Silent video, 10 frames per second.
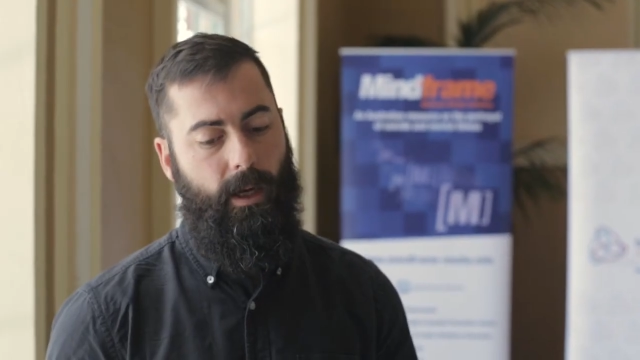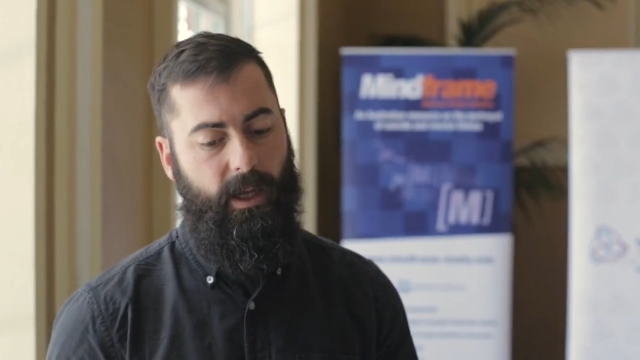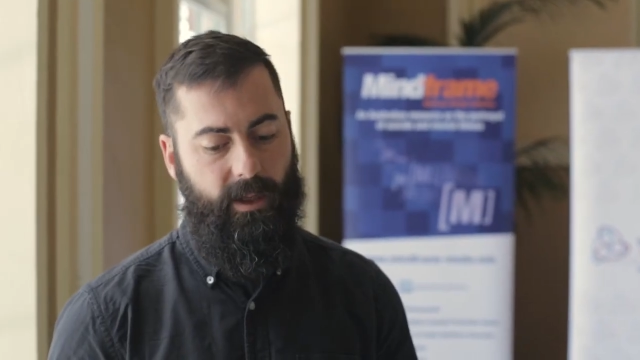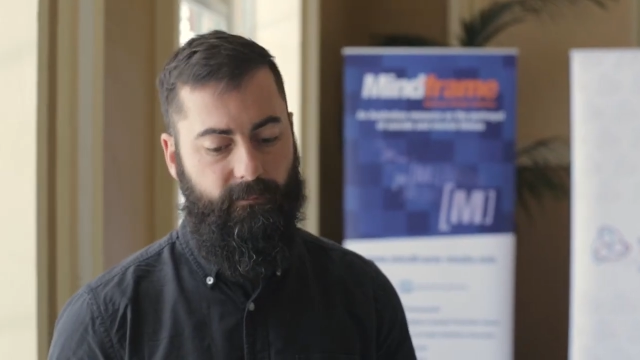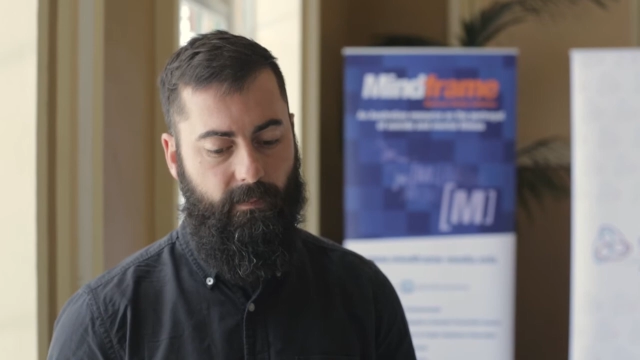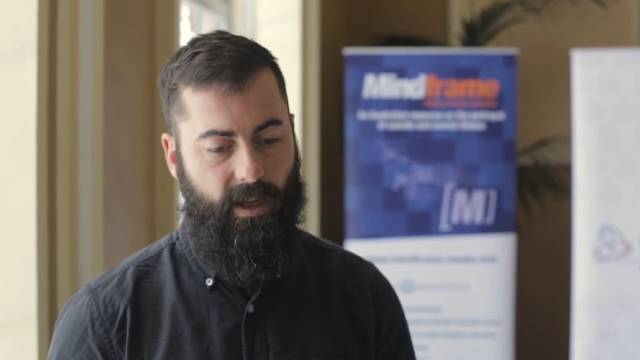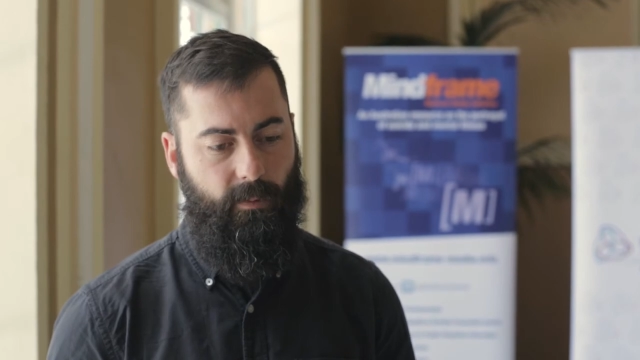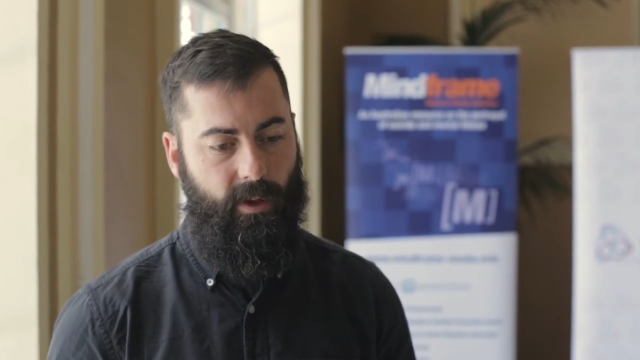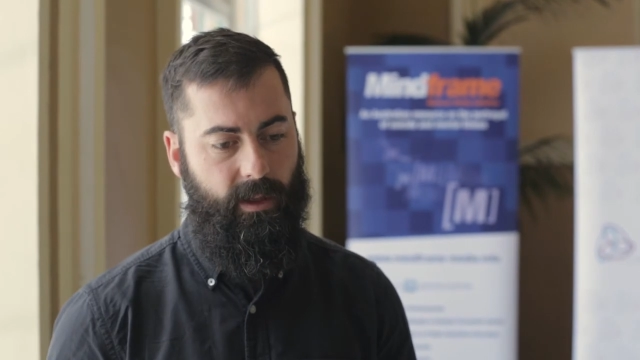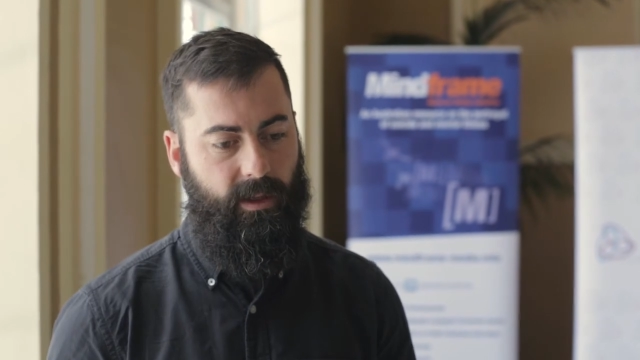I think for me,
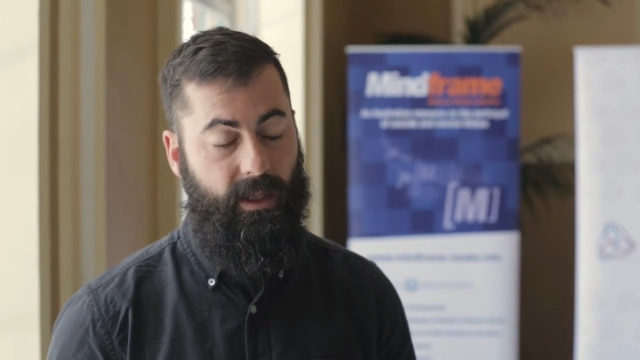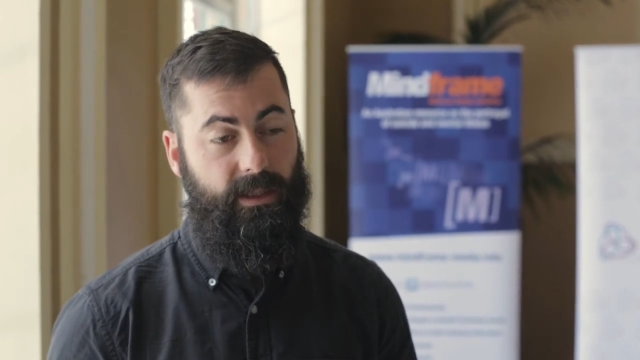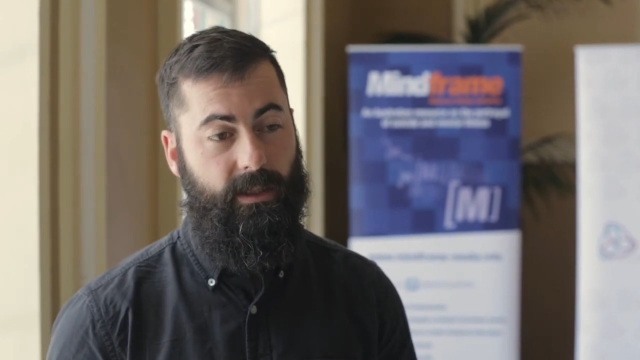one of the things